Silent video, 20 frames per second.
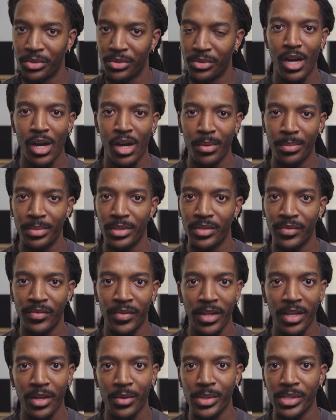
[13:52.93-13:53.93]
I hope this
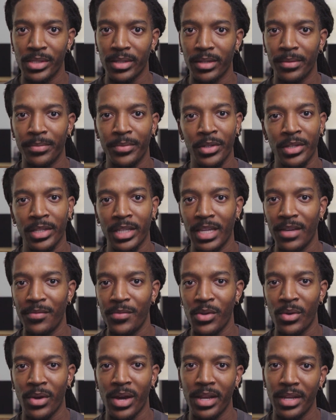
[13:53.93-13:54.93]
video was helpful in giving
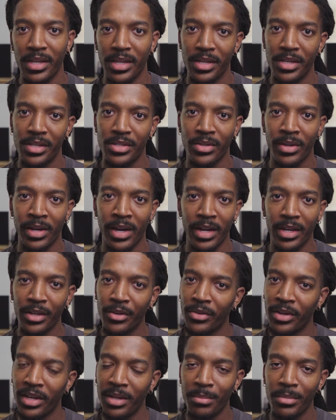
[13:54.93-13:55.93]
you ideas on how to
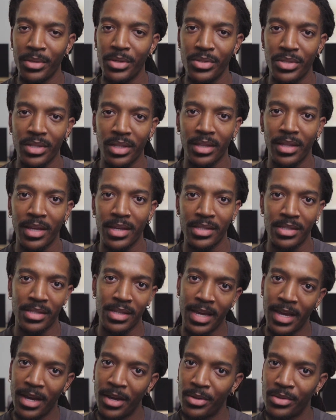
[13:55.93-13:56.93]
create music that
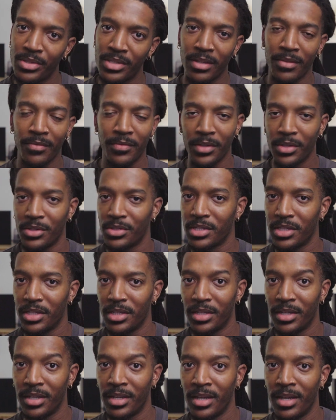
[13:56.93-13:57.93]
sounds and feels
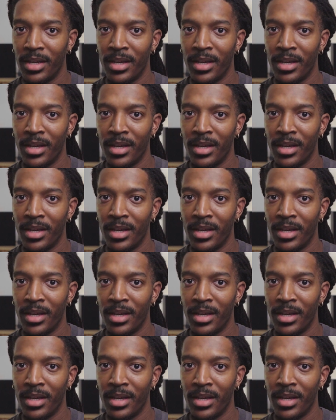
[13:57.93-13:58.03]
good.